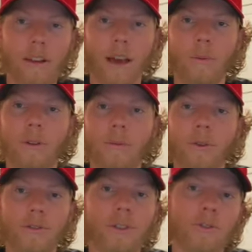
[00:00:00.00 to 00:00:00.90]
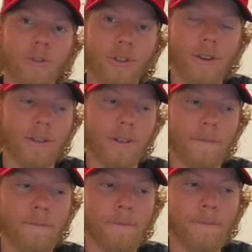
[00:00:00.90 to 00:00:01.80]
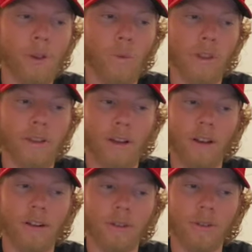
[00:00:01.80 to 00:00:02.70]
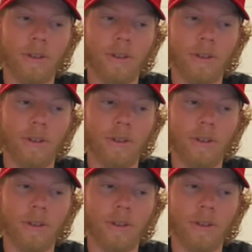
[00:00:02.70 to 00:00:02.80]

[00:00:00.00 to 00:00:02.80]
Edward moves to New Jersey with his aunt and uncle,